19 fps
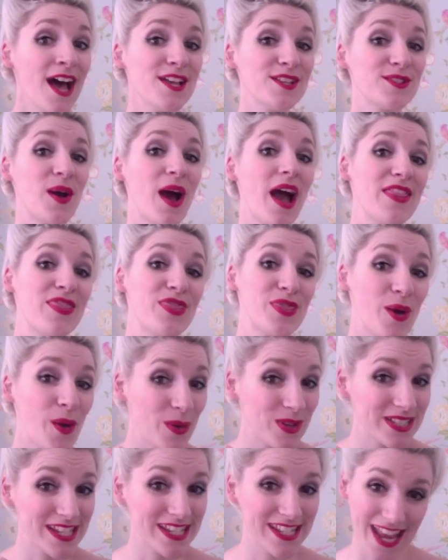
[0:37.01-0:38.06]
So I
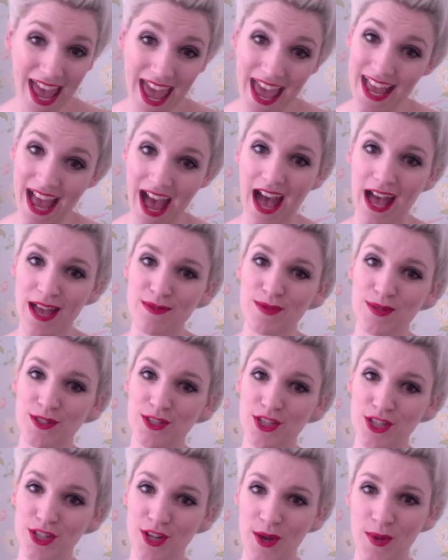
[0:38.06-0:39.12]
thought today I would
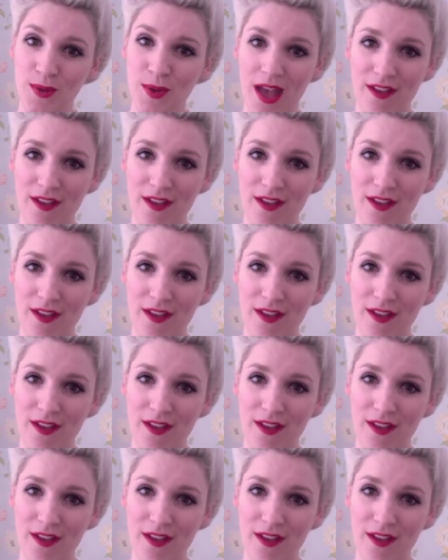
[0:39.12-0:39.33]
show